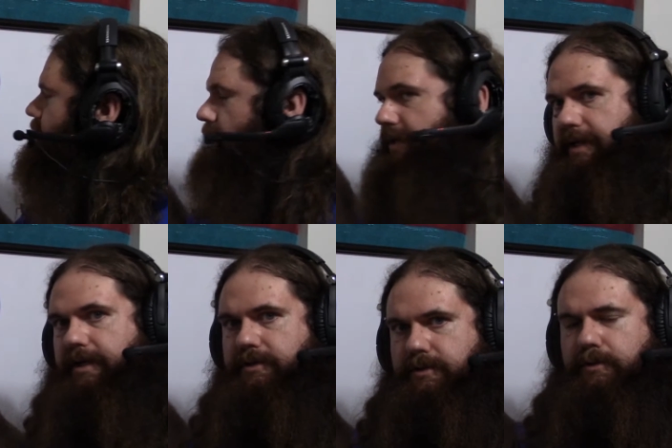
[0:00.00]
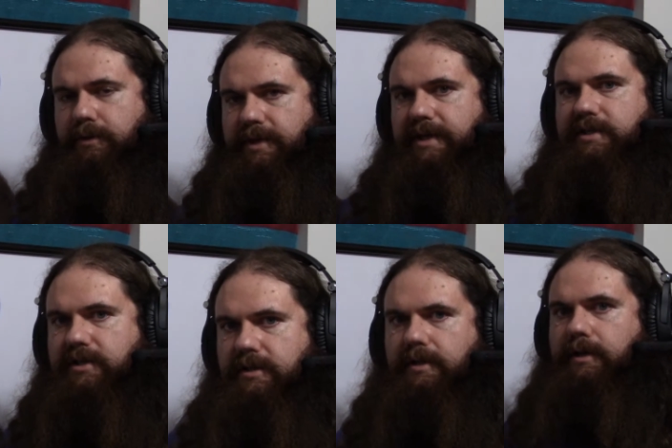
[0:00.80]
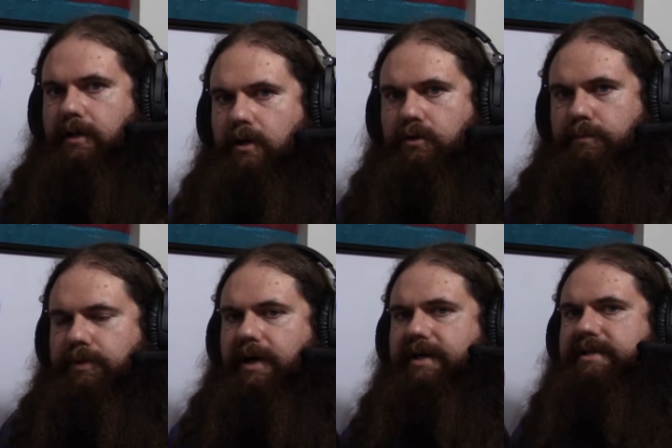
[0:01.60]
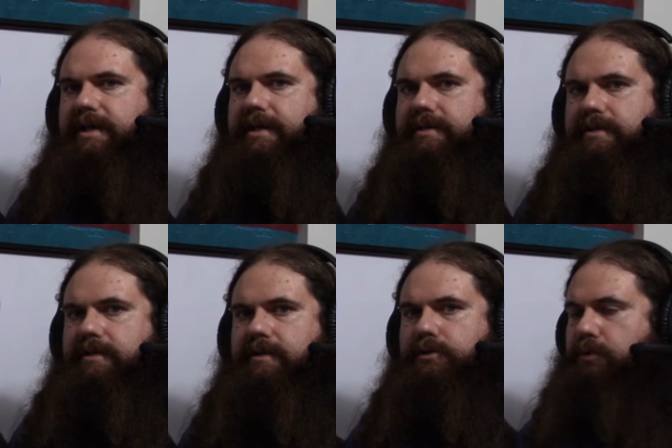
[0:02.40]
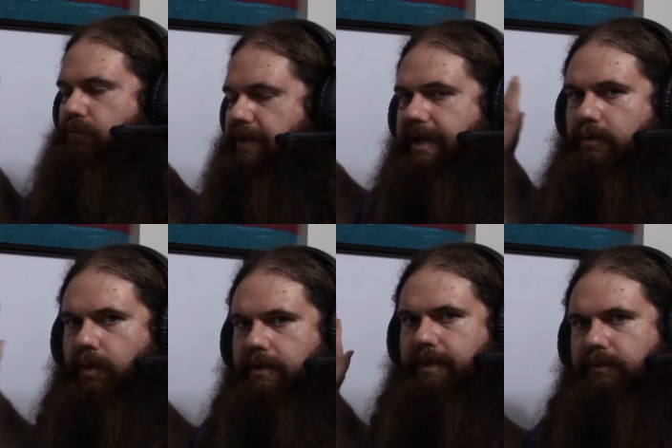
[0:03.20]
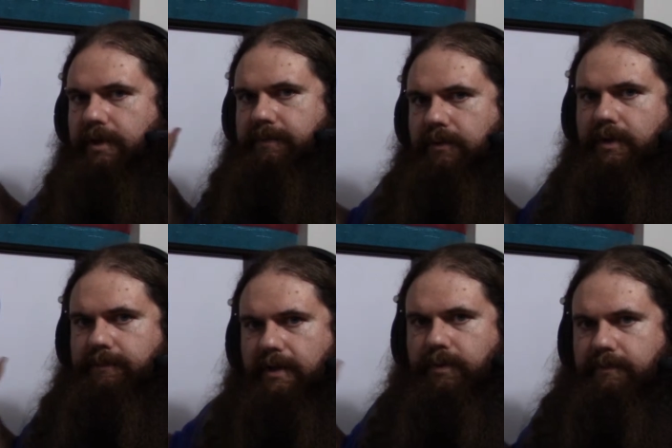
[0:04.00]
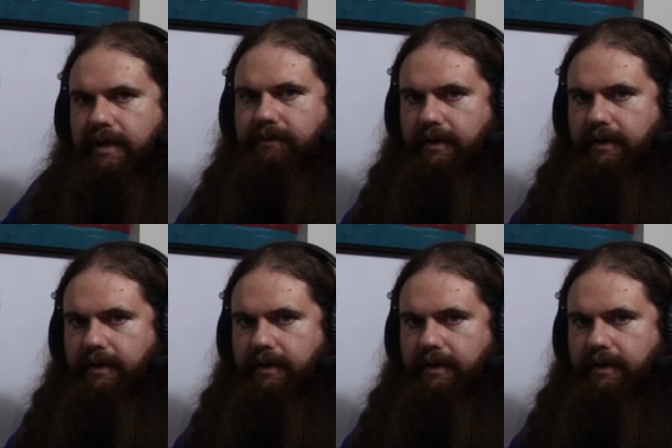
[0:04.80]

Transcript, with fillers: So it can do this slow process to read one by one by one by one by